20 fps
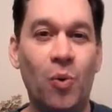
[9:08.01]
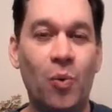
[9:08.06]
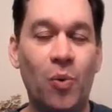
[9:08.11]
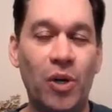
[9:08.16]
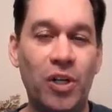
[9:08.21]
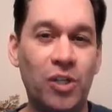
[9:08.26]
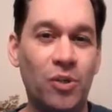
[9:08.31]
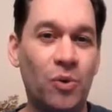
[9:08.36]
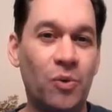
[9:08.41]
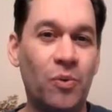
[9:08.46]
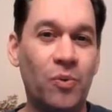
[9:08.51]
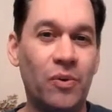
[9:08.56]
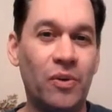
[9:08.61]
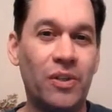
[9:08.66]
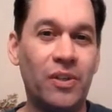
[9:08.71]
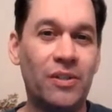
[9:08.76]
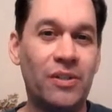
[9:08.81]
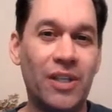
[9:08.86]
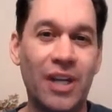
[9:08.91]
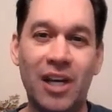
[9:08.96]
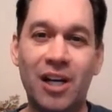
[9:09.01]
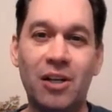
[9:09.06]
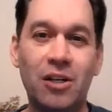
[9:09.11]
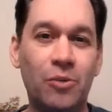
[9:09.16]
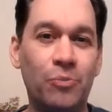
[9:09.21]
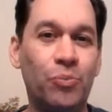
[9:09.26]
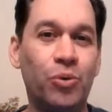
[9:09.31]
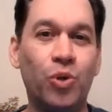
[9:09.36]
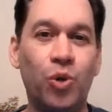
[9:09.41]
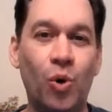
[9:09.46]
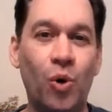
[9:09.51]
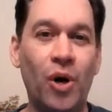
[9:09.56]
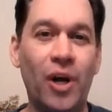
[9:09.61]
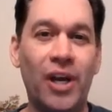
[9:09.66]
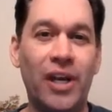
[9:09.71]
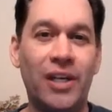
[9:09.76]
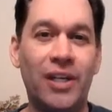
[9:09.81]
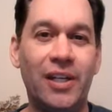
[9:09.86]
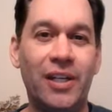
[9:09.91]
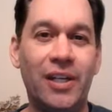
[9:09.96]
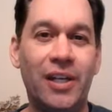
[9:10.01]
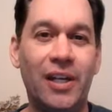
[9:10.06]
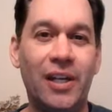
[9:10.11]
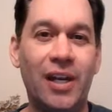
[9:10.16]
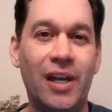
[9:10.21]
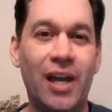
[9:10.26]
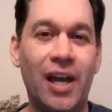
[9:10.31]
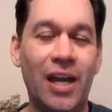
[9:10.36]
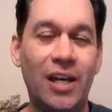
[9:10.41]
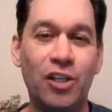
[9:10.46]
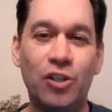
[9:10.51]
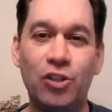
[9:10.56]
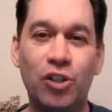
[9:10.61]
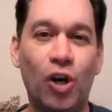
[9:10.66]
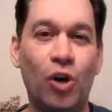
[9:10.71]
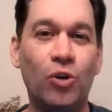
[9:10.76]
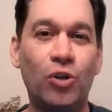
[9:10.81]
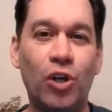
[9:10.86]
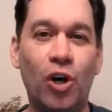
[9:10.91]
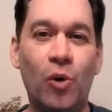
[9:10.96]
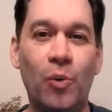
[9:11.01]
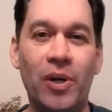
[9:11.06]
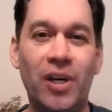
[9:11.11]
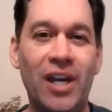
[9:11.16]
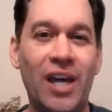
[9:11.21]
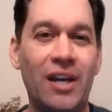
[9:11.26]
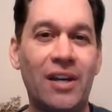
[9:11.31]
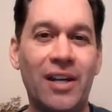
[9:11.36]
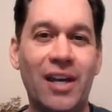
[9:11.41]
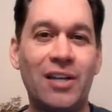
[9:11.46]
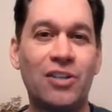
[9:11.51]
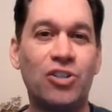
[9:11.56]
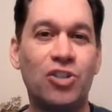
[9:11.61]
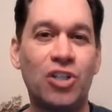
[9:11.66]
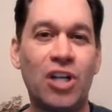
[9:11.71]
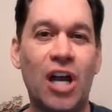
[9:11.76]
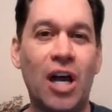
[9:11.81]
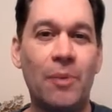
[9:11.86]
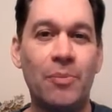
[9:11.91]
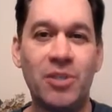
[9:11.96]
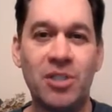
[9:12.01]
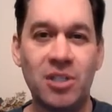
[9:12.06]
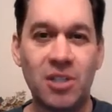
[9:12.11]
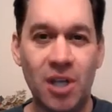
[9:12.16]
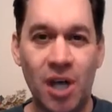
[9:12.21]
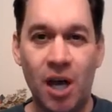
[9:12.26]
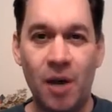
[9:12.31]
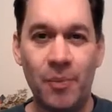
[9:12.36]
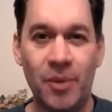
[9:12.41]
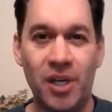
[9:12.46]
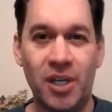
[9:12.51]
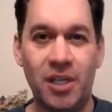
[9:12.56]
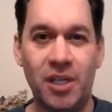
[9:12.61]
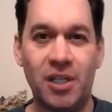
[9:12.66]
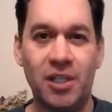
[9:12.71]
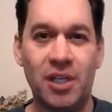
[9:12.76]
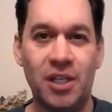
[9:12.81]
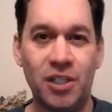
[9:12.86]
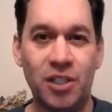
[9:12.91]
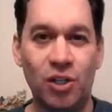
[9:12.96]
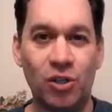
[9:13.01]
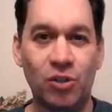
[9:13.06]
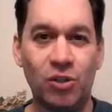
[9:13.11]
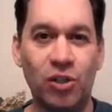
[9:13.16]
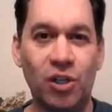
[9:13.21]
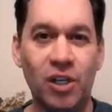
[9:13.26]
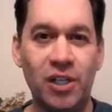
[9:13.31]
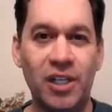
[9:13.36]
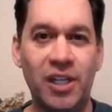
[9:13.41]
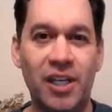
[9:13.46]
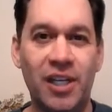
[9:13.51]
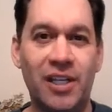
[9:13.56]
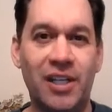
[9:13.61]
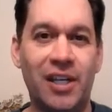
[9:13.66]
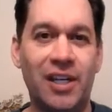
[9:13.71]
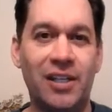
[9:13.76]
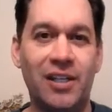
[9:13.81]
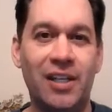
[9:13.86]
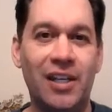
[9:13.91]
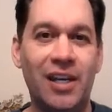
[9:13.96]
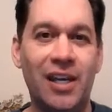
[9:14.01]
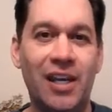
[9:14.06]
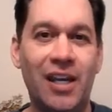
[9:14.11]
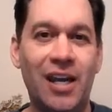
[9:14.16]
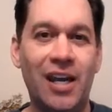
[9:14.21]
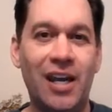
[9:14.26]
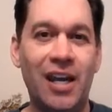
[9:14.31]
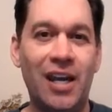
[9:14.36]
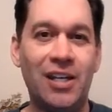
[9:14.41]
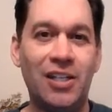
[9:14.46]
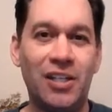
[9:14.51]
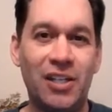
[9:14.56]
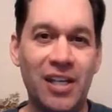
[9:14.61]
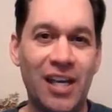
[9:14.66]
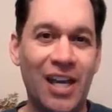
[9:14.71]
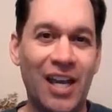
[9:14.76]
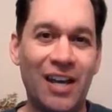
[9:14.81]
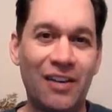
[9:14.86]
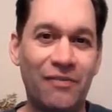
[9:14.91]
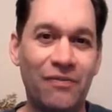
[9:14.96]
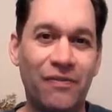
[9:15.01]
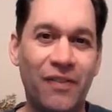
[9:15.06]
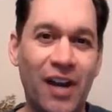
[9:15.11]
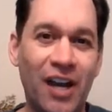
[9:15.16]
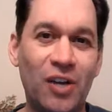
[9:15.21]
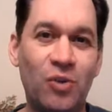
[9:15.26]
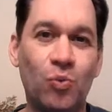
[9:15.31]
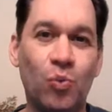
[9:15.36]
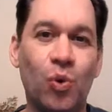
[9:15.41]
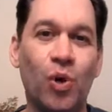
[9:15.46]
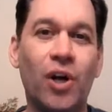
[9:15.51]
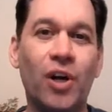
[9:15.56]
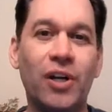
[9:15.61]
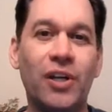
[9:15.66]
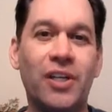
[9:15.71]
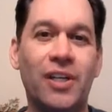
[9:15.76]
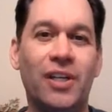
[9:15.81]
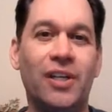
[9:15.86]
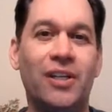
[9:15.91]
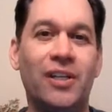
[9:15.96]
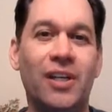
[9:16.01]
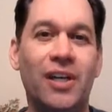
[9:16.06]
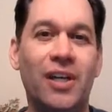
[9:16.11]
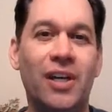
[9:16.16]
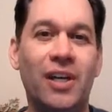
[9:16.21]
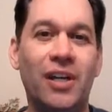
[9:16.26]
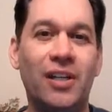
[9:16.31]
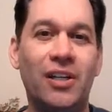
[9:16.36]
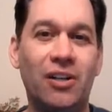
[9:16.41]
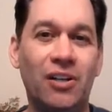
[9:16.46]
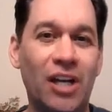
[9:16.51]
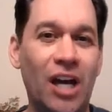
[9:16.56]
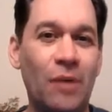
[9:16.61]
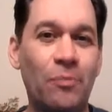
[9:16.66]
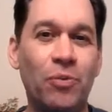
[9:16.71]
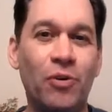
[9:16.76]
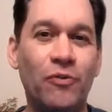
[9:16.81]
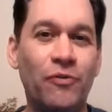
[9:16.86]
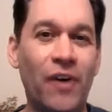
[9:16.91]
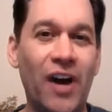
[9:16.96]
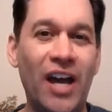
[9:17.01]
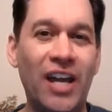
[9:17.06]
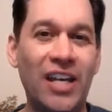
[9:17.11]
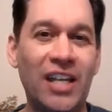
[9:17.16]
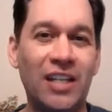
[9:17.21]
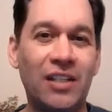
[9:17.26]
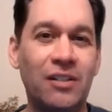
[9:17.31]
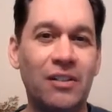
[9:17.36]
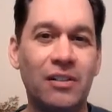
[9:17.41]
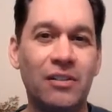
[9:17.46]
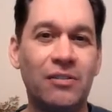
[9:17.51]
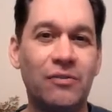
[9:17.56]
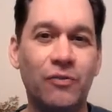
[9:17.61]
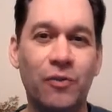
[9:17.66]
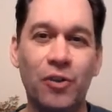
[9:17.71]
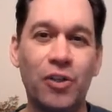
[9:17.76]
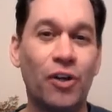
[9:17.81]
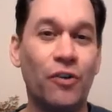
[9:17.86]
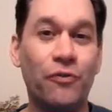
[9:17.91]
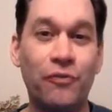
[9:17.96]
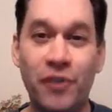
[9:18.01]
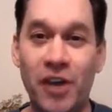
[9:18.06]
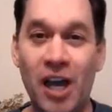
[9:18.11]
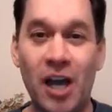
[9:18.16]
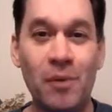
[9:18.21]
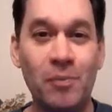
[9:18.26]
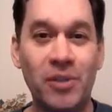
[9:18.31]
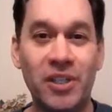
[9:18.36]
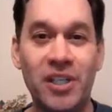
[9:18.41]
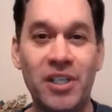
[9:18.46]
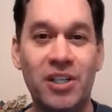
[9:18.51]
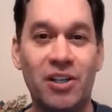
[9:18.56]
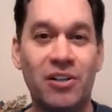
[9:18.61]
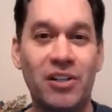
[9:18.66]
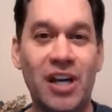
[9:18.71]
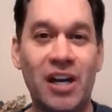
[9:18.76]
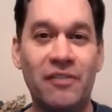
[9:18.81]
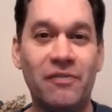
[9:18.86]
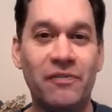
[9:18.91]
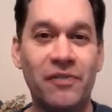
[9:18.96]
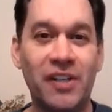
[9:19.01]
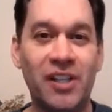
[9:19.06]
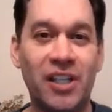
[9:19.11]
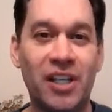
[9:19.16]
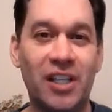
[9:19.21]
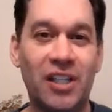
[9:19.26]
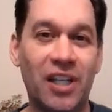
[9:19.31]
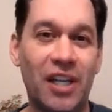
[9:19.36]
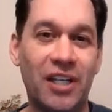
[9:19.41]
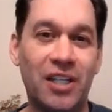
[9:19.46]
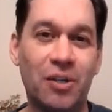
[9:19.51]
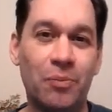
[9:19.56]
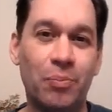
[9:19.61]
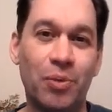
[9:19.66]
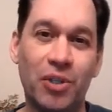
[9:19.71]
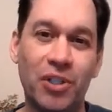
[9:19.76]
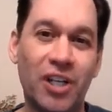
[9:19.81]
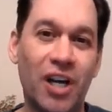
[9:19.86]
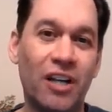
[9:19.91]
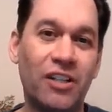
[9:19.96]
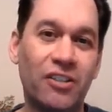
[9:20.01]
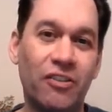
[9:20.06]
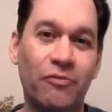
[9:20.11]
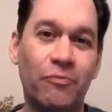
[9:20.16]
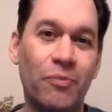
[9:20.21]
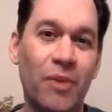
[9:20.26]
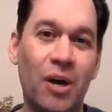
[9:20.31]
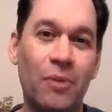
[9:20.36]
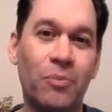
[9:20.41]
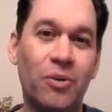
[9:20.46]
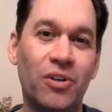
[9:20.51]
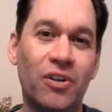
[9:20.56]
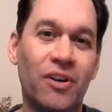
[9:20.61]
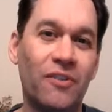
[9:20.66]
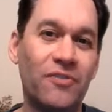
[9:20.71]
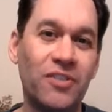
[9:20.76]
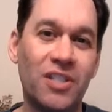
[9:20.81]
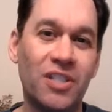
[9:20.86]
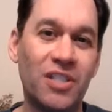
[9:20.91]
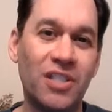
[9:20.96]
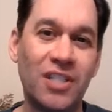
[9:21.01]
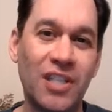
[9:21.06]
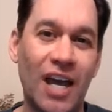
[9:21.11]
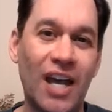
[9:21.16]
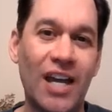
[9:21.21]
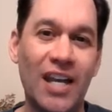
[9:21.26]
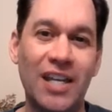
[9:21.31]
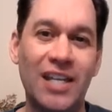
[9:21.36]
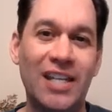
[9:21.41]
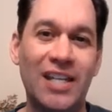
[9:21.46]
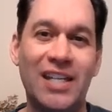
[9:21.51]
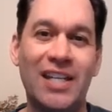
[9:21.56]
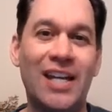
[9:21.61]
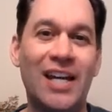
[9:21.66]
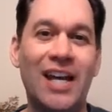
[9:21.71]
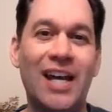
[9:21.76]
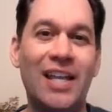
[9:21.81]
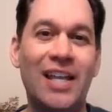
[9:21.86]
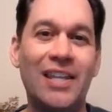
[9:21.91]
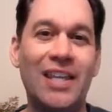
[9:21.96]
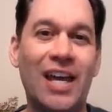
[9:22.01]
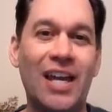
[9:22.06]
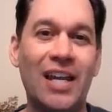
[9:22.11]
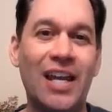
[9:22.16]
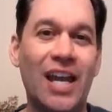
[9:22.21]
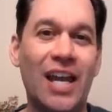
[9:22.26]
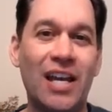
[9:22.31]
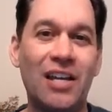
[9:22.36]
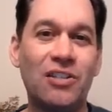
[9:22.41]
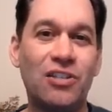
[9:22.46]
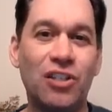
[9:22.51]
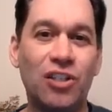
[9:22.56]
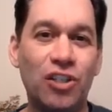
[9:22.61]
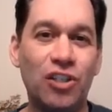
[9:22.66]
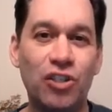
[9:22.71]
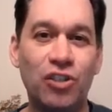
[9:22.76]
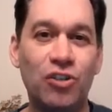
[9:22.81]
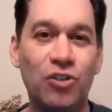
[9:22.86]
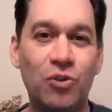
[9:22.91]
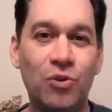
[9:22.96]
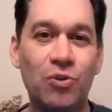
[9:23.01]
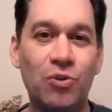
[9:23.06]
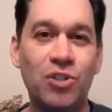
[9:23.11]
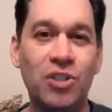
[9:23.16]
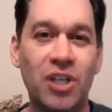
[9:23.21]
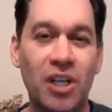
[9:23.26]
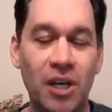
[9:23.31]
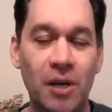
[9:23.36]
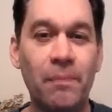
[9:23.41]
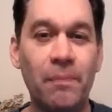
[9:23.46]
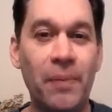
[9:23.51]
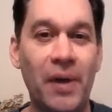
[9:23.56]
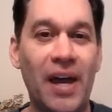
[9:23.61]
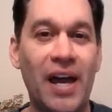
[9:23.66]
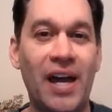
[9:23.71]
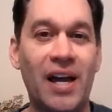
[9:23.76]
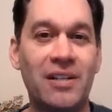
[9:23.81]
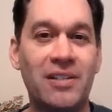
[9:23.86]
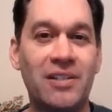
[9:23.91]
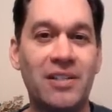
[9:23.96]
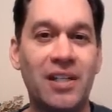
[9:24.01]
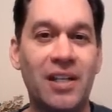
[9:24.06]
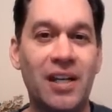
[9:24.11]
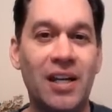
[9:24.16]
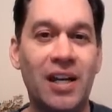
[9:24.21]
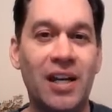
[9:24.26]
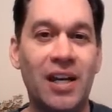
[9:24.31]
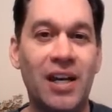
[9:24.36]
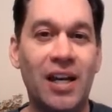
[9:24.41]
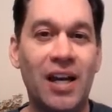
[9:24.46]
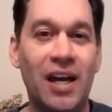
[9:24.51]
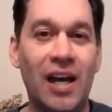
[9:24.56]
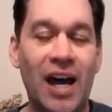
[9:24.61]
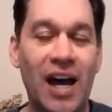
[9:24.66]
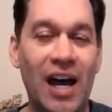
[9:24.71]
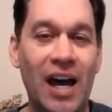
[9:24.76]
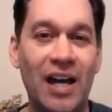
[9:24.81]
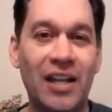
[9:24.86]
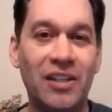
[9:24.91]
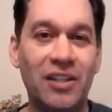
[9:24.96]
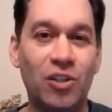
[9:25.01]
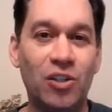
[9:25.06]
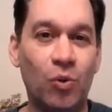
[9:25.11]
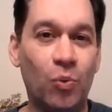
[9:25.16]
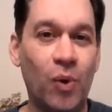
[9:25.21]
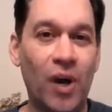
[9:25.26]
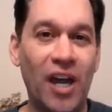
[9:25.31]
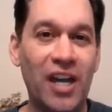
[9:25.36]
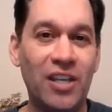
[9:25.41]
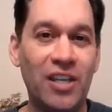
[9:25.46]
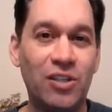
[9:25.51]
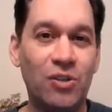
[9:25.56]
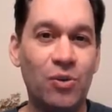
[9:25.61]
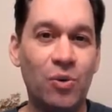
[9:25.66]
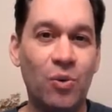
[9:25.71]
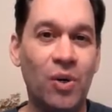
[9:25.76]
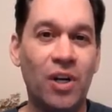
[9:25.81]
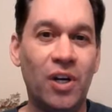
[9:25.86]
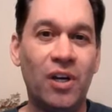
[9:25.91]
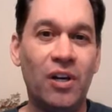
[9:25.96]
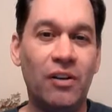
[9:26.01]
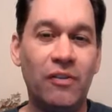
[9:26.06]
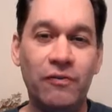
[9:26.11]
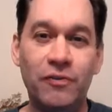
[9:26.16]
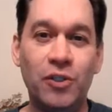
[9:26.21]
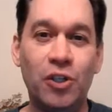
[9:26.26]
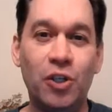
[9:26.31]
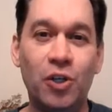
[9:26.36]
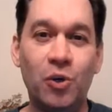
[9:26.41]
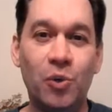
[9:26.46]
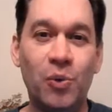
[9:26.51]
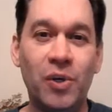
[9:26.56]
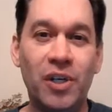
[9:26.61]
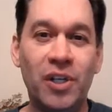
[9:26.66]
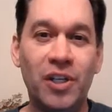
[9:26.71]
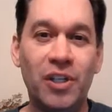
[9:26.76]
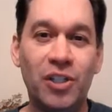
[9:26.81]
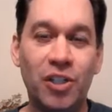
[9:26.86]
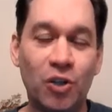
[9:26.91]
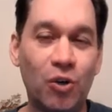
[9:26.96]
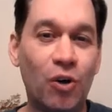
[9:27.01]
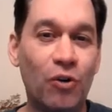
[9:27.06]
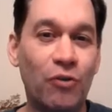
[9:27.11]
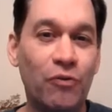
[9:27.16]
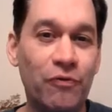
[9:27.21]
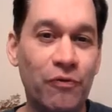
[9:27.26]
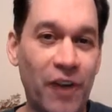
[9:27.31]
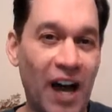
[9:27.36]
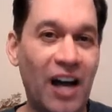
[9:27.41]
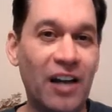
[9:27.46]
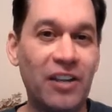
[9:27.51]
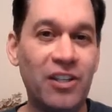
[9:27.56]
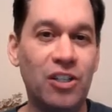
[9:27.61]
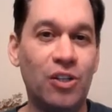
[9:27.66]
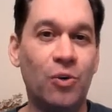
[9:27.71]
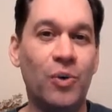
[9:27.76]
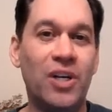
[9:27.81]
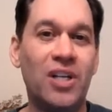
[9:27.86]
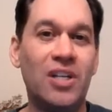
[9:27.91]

When you get unemployed and you don't know when that next job is coming and you're looking and you can't find work and you're not providing for your family, you're not feeling like a productive member of society, that has a huge impact on the way you view your own value.